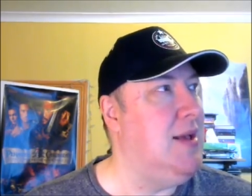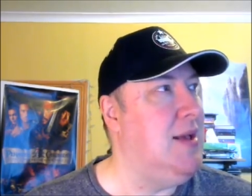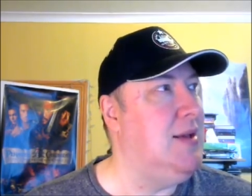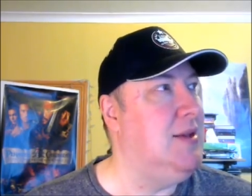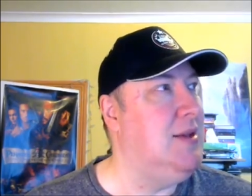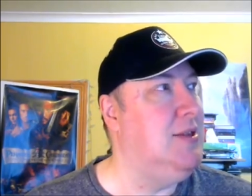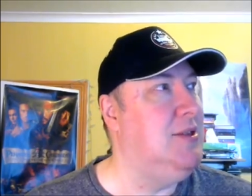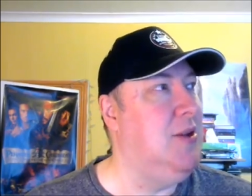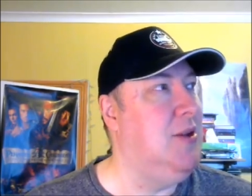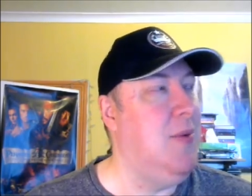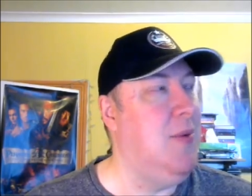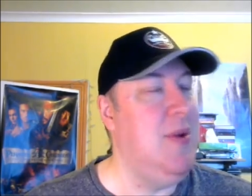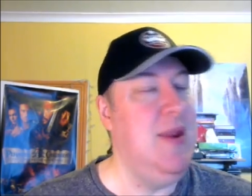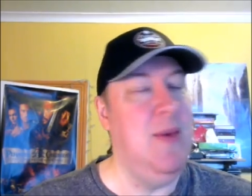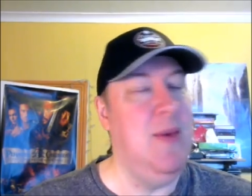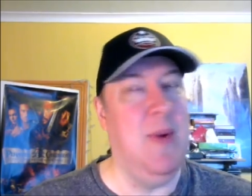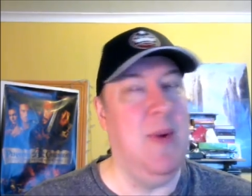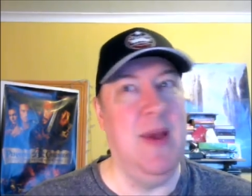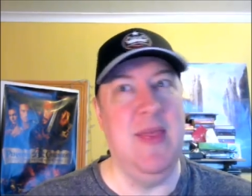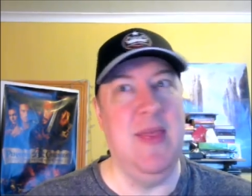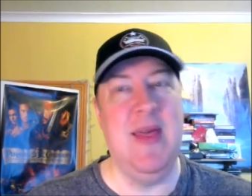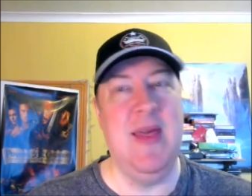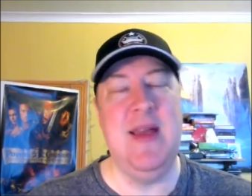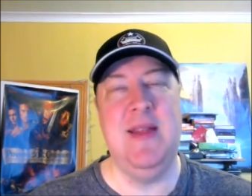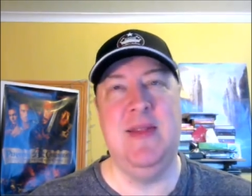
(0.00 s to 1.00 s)
So
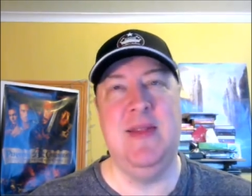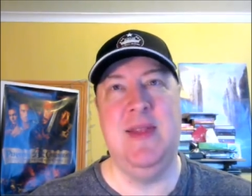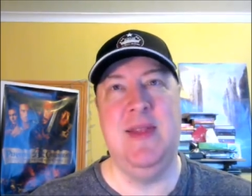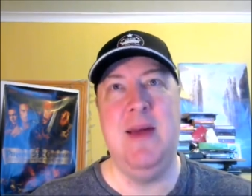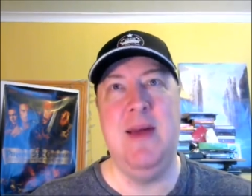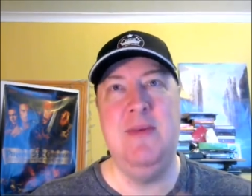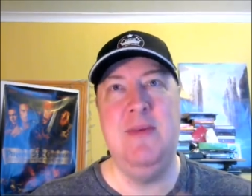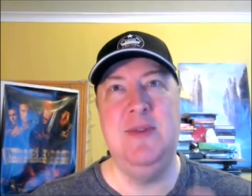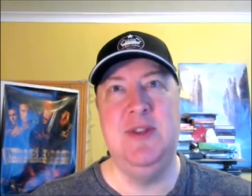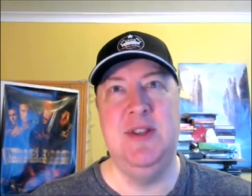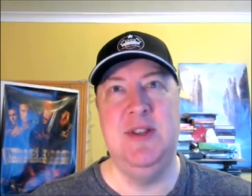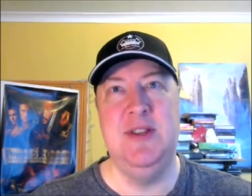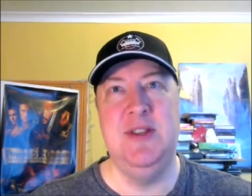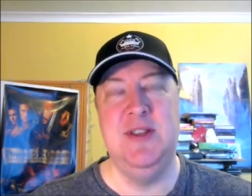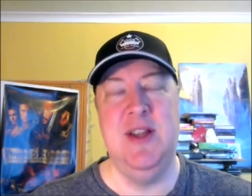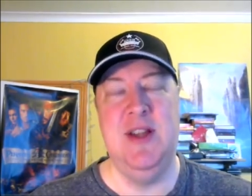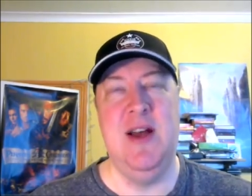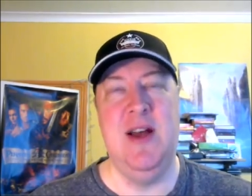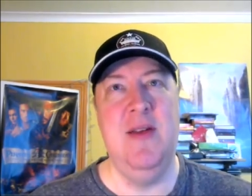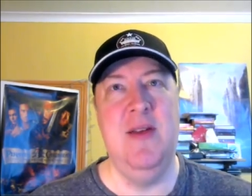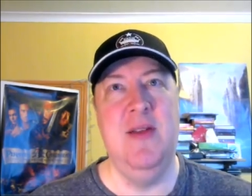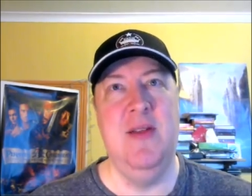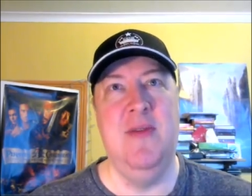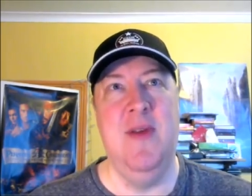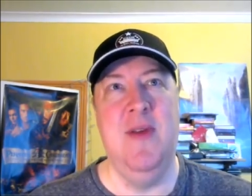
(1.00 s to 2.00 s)
anyway, that was the
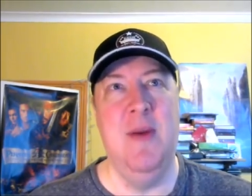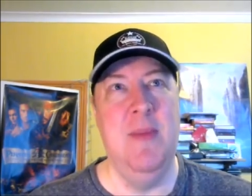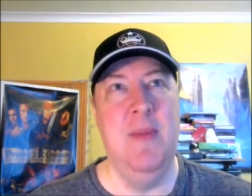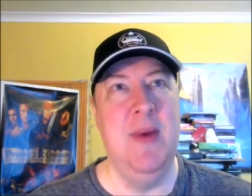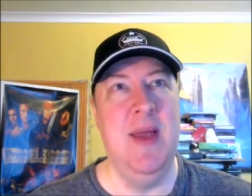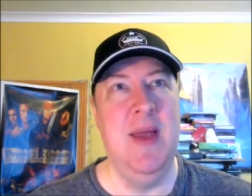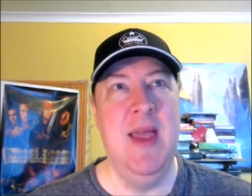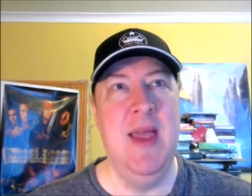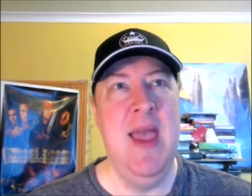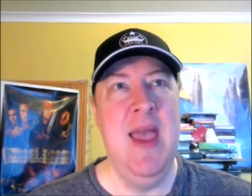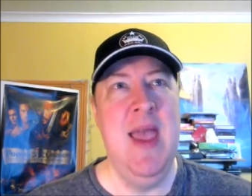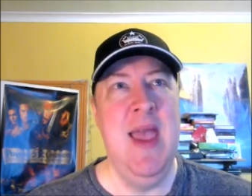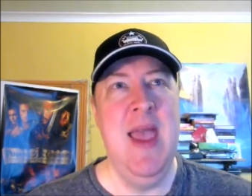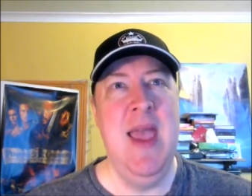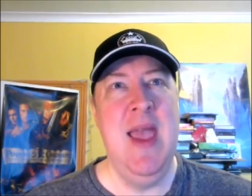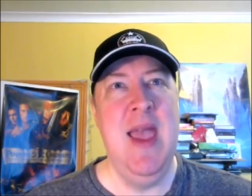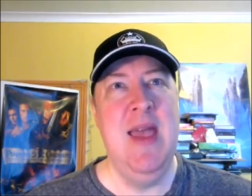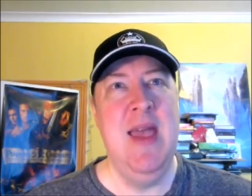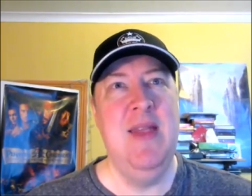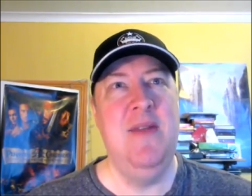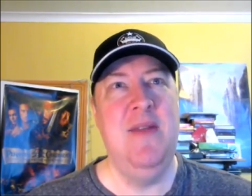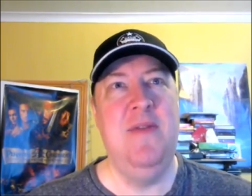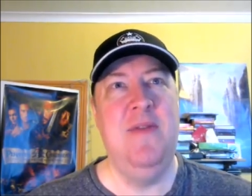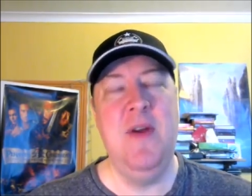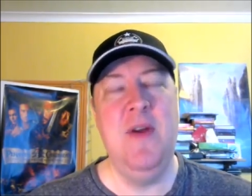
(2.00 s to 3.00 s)
start of the film, but
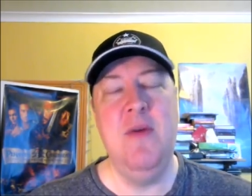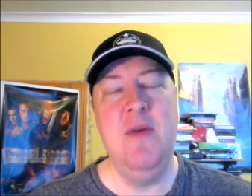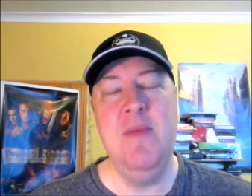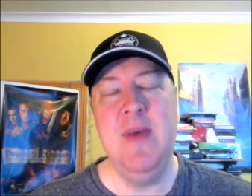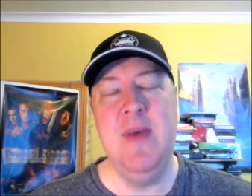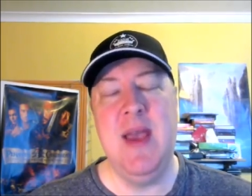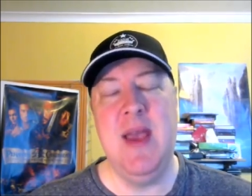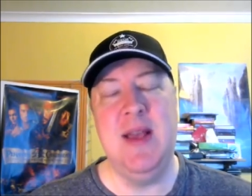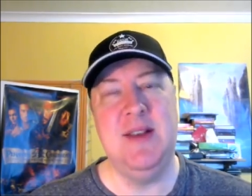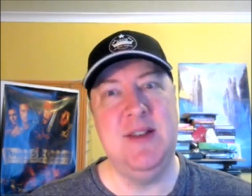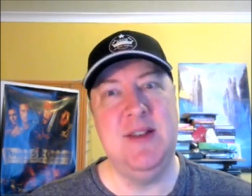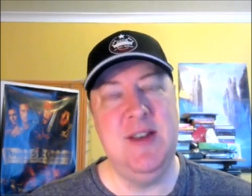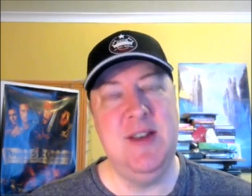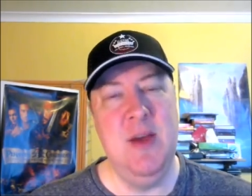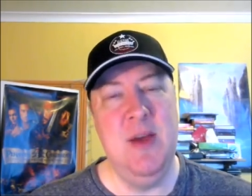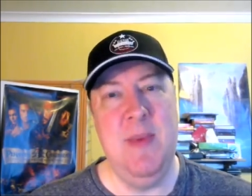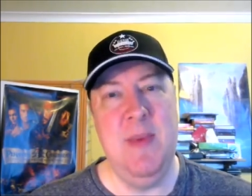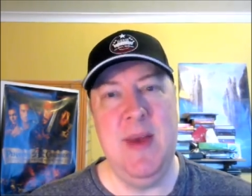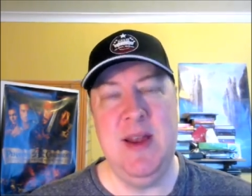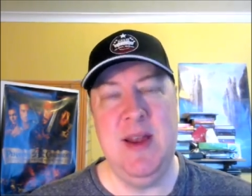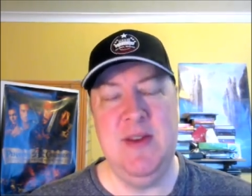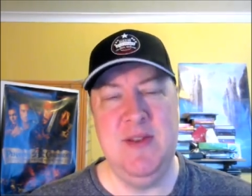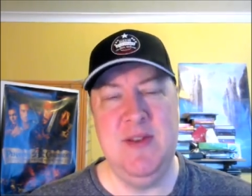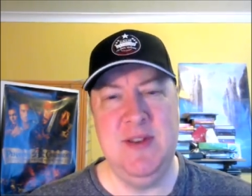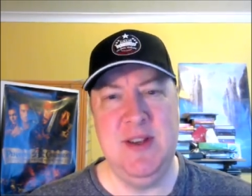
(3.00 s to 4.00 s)
the film gets no
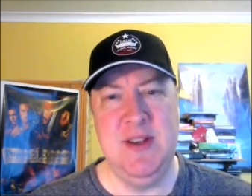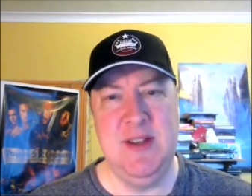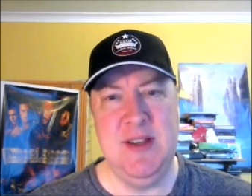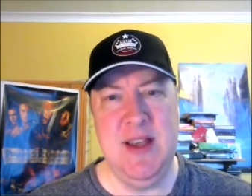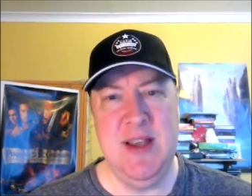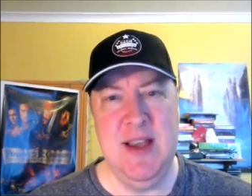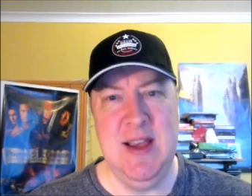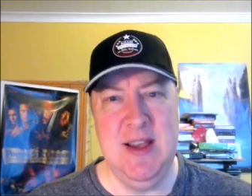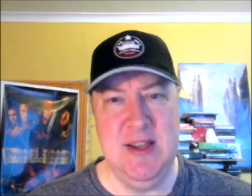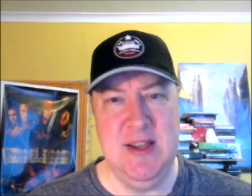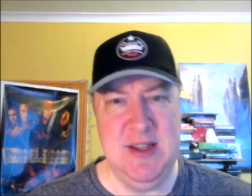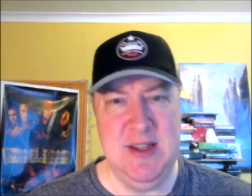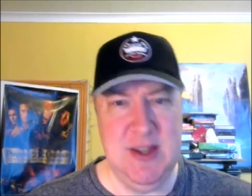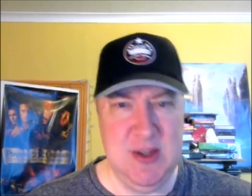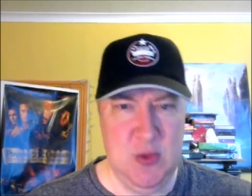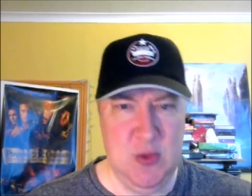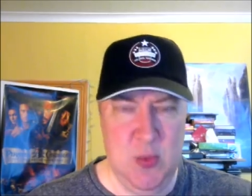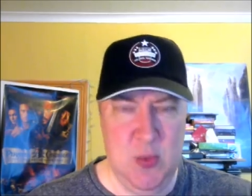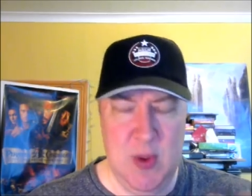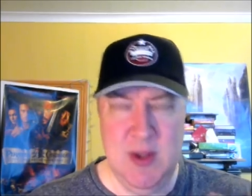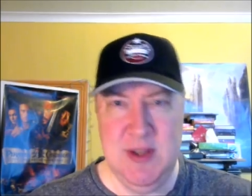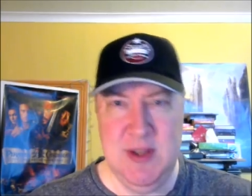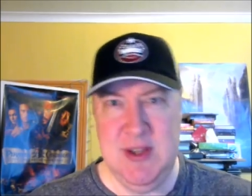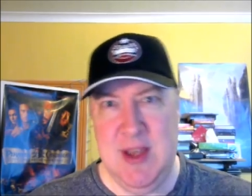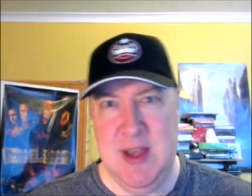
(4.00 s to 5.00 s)
better. As I say, it's just
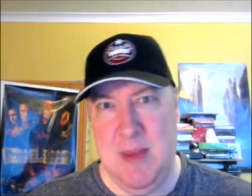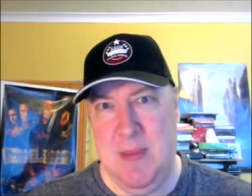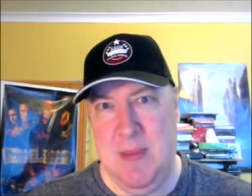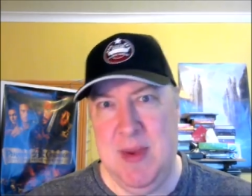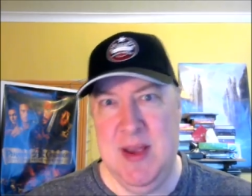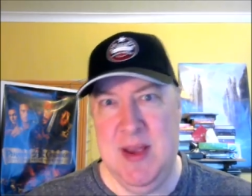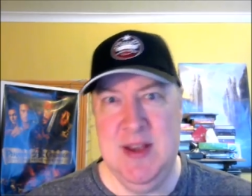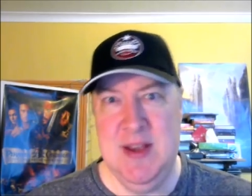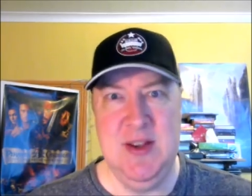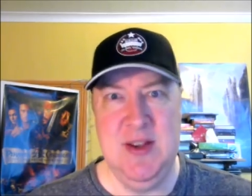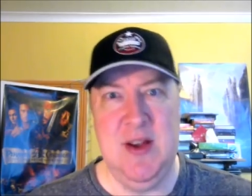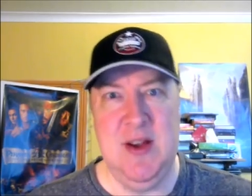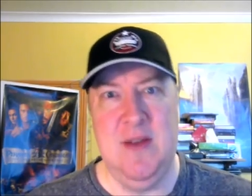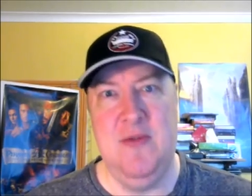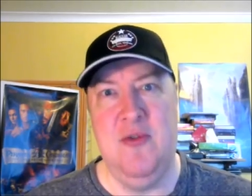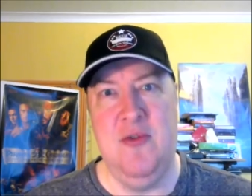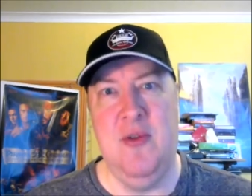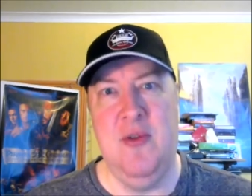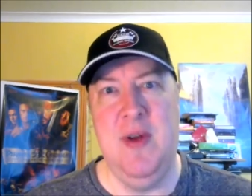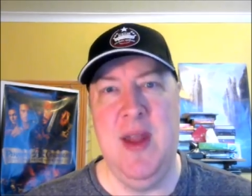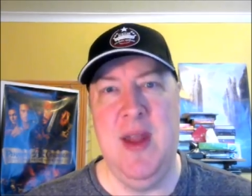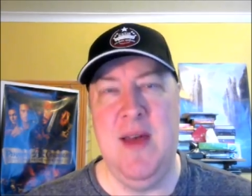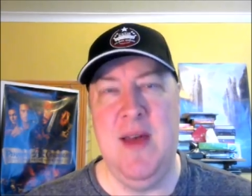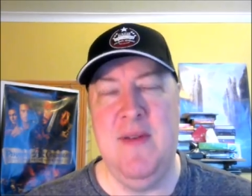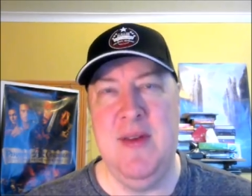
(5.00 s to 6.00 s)
one set piece
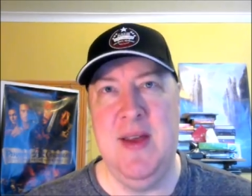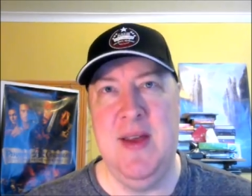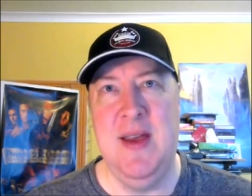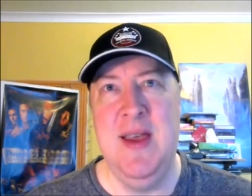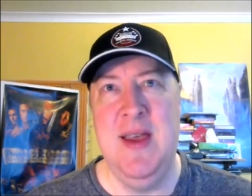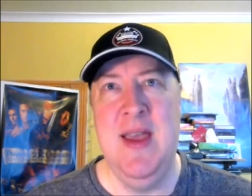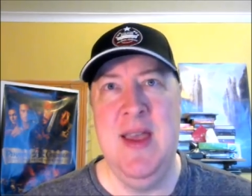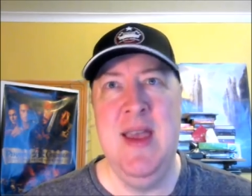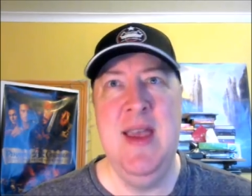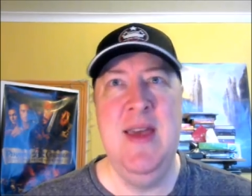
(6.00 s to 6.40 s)
after another.